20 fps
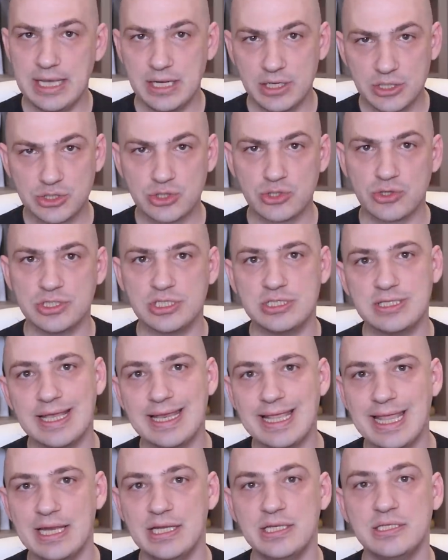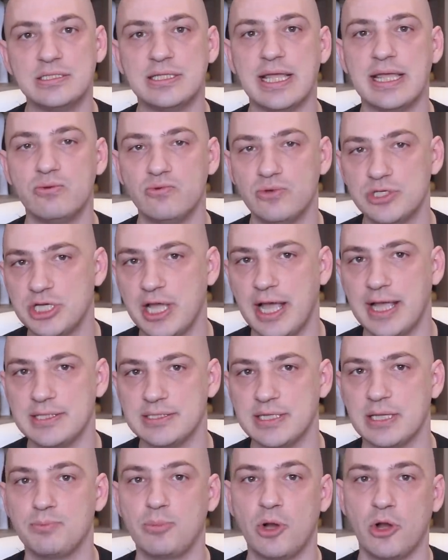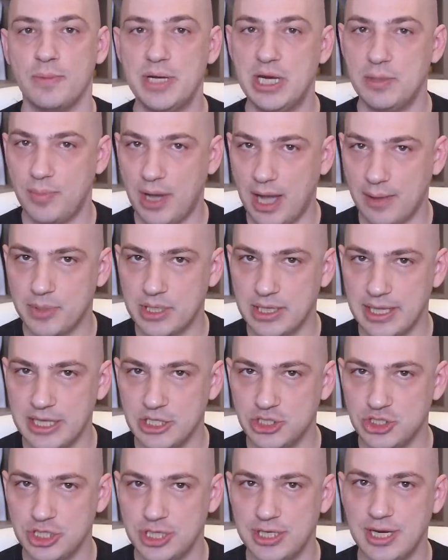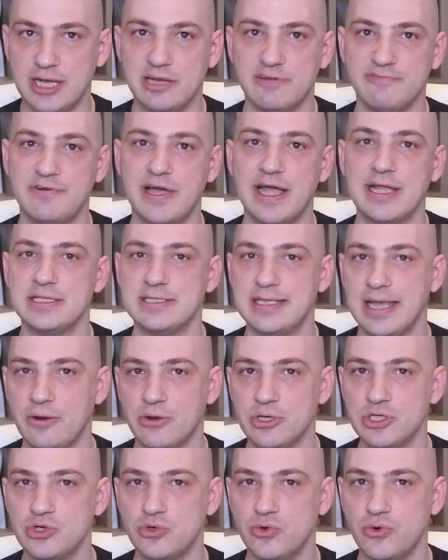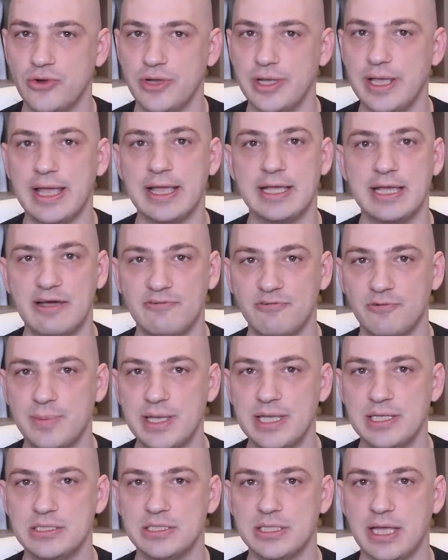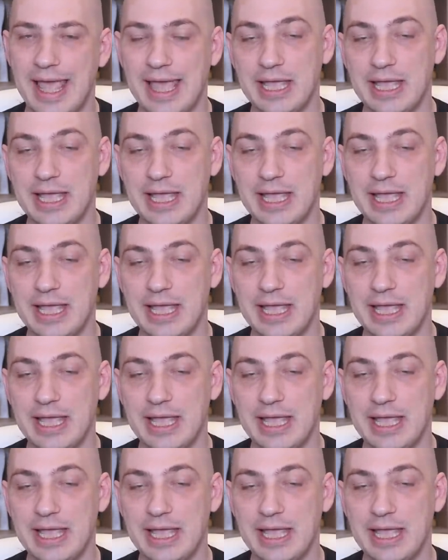It asserts that any state which has a permanent population, a defined territory, a government,